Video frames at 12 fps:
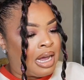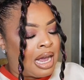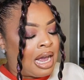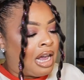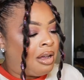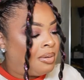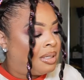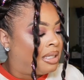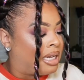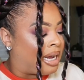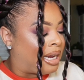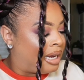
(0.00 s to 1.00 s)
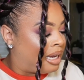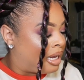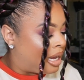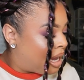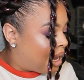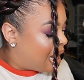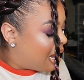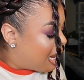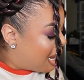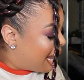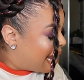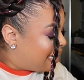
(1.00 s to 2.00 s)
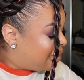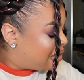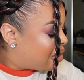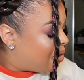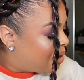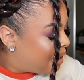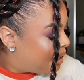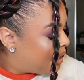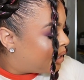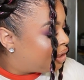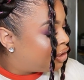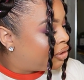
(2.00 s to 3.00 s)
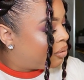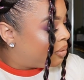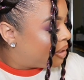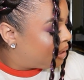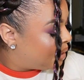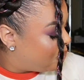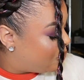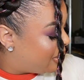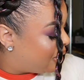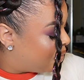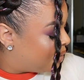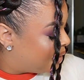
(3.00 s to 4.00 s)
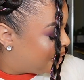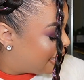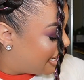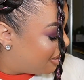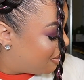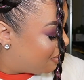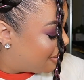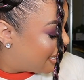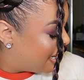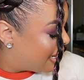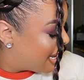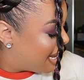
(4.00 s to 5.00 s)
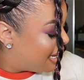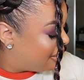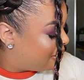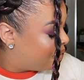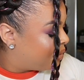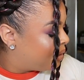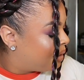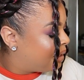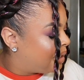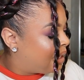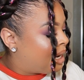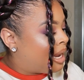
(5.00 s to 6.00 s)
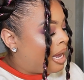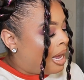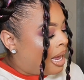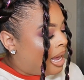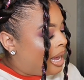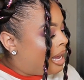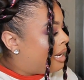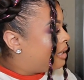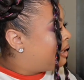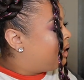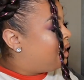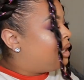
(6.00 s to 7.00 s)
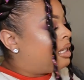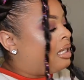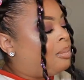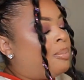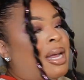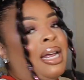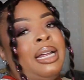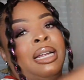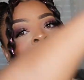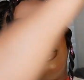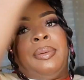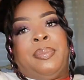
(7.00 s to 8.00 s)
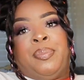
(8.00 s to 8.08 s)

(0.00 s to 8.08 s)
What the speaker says: I was like, I saw it as soon as it went on sale. Like, I literally had to get this bag.